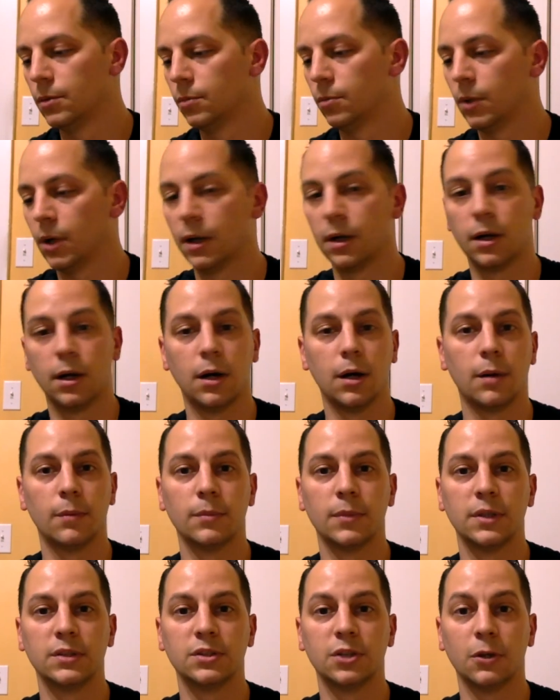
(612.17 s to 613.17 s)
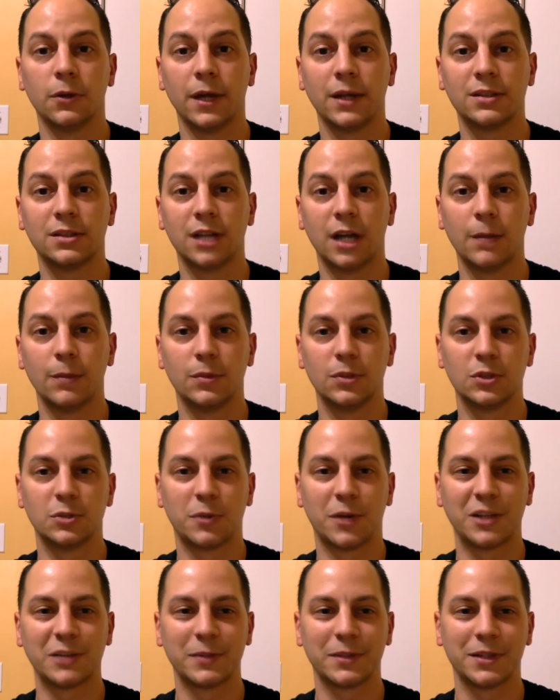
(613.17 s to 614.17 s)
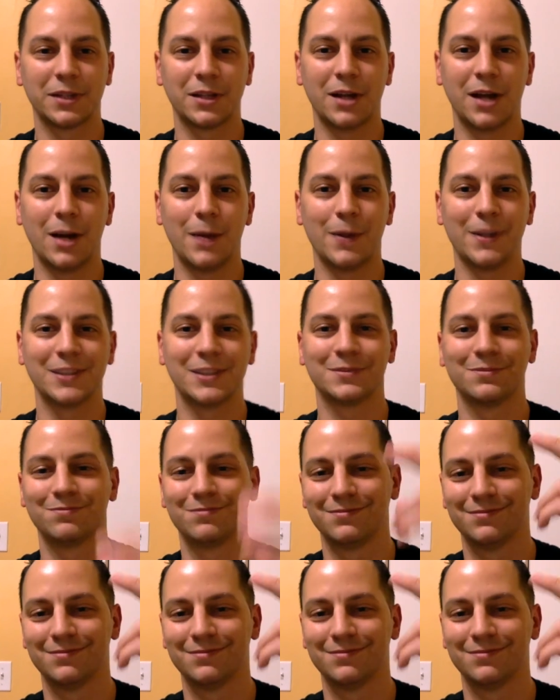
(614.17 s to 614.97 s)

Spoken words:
But until next time, it's Mark Smith the Comics.